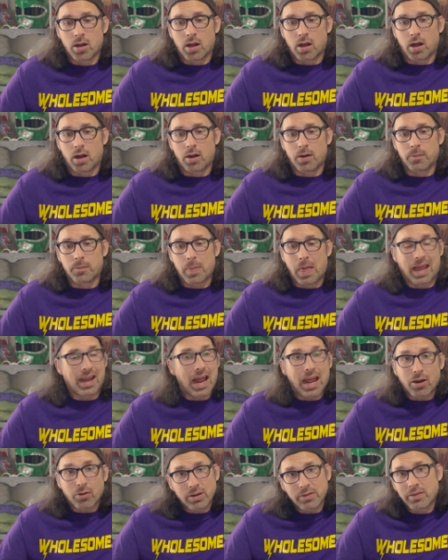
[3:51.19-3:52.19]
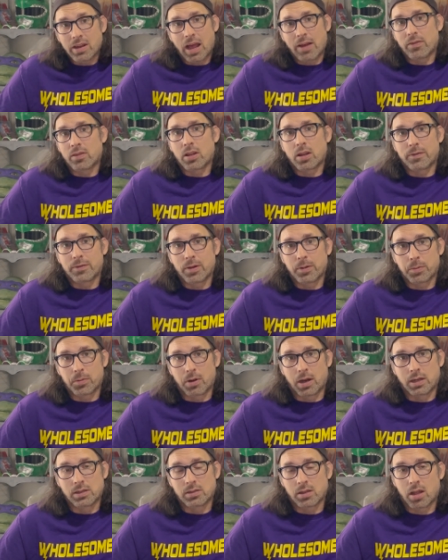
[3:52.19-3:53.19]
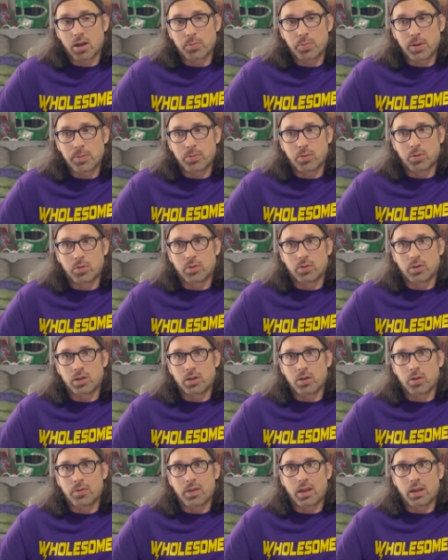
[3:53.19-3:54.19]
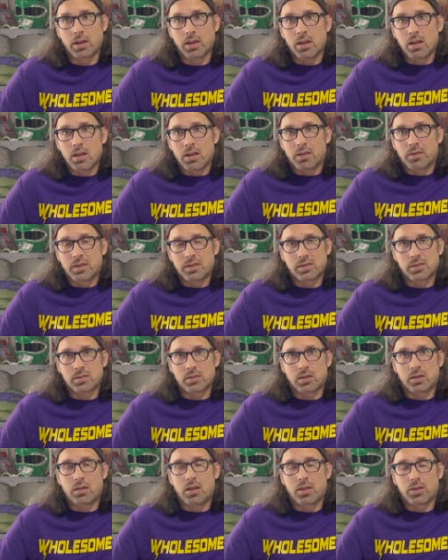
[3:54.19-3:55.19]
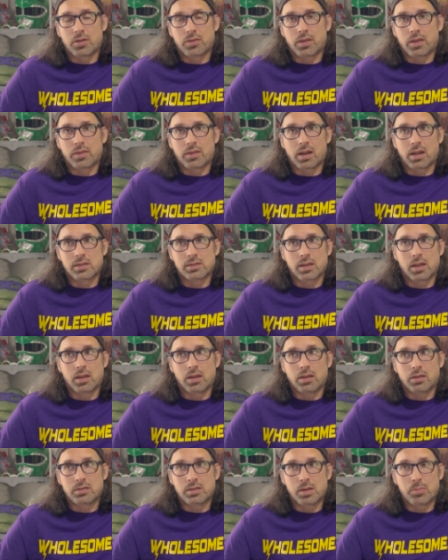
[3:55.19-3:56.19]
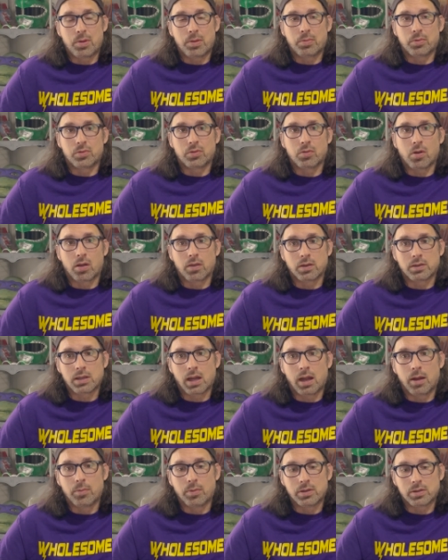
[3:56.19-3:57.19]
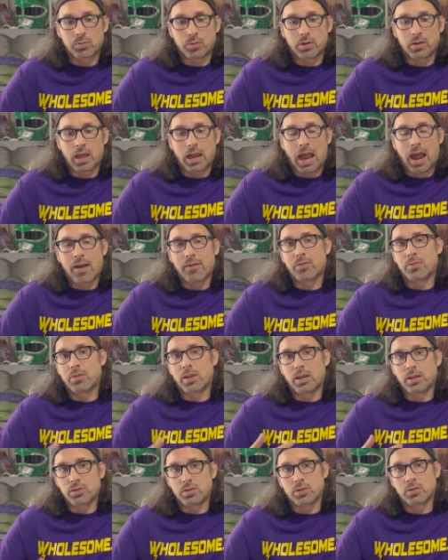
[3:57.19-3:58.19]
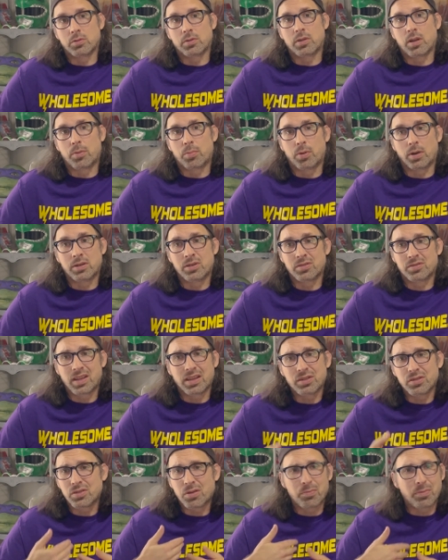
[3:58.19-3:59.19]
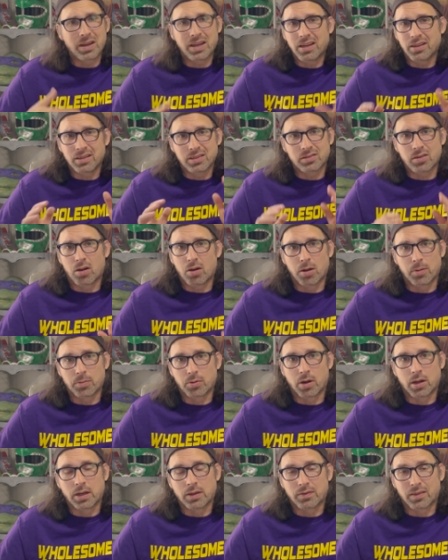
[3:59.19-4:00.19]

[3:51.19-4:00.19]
And I don't even have a lot of upgrades. A lot of people, you know, this is another thing that I see people do all the time is when they have issues with their printers, they just immediately start upgrading